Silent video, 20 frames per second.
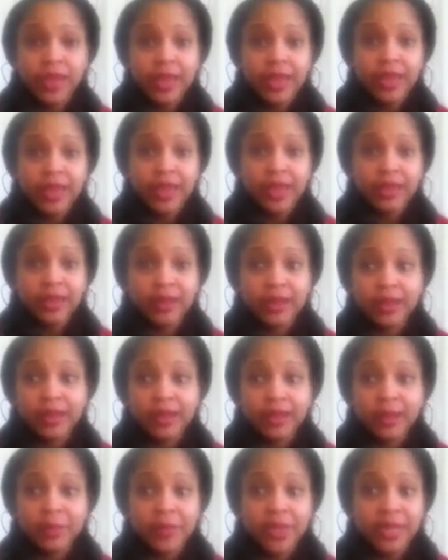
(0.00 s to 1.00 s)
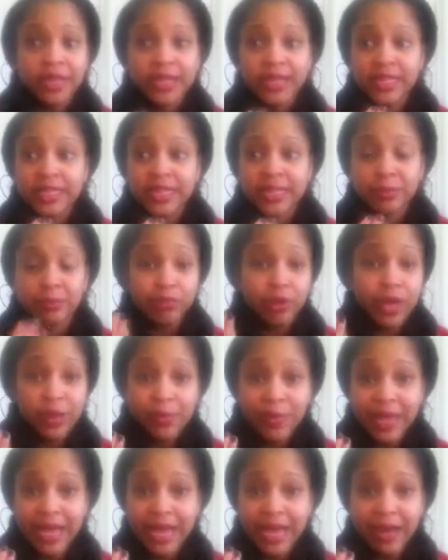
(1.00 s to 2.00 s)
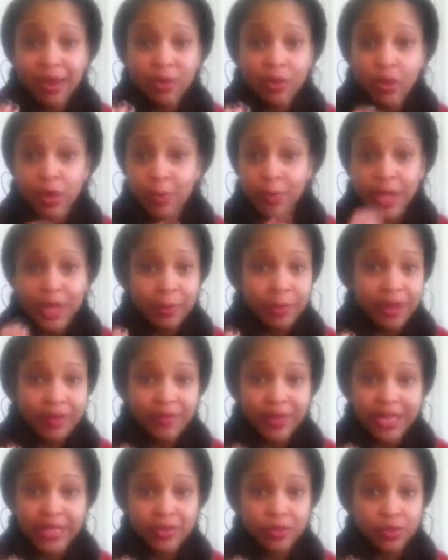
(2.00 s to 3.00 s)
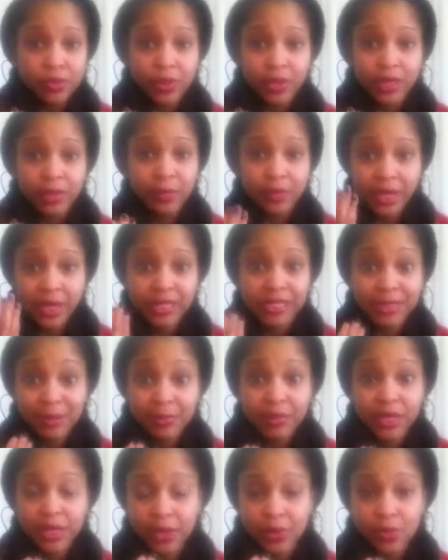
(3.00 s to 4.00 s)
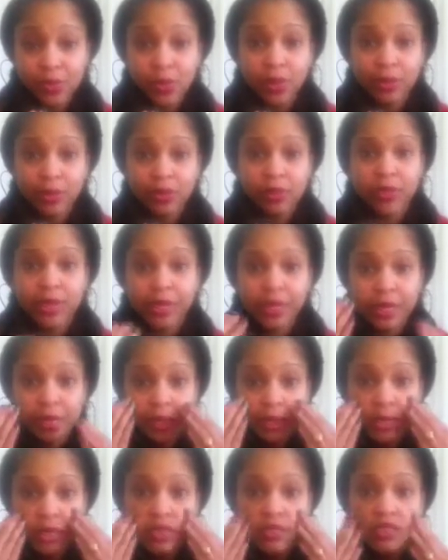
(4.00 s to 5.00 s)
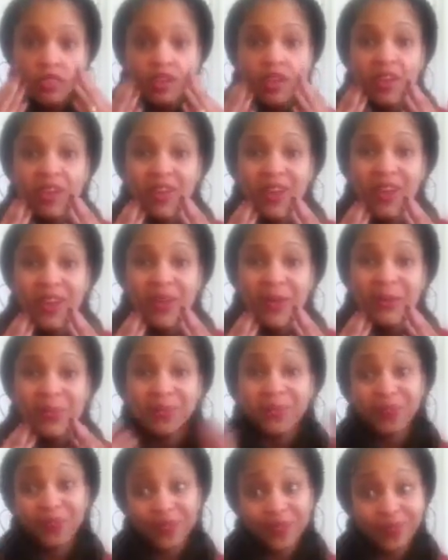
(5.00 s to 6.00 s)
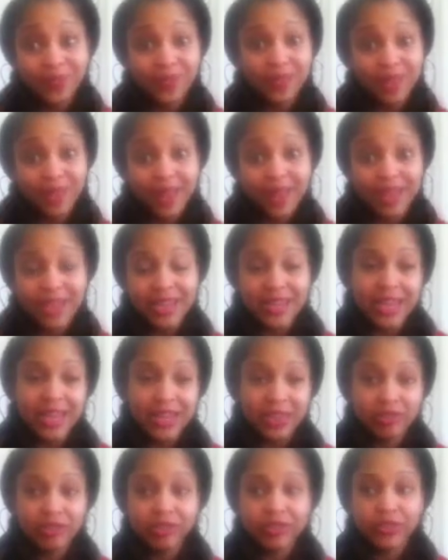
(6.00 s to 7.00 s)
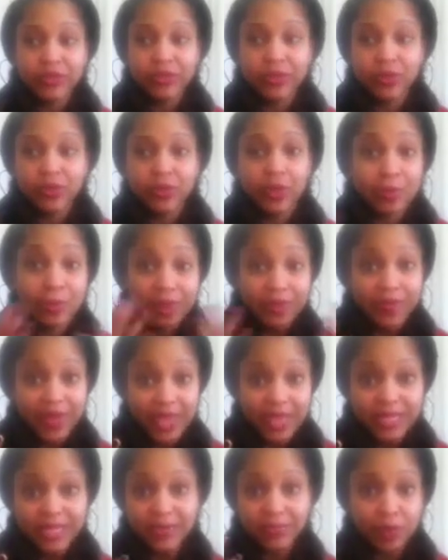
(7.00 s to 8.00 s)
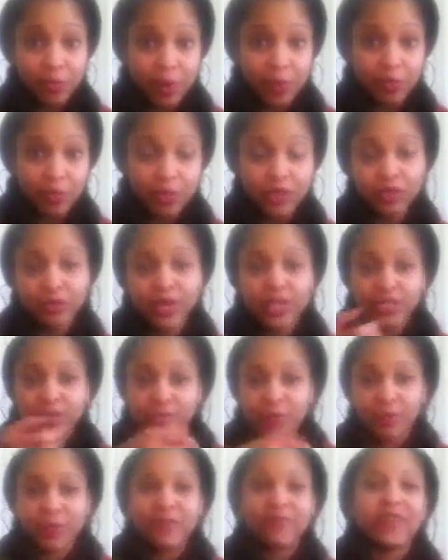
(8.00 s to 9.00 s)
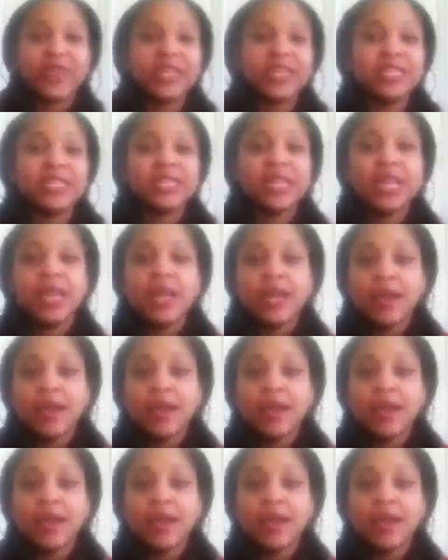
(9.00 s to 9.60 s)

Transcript: And it doesn't break me out or make my face oily because I'm putting oil on it. So again, I use it for my face, for my moisturizer for my face.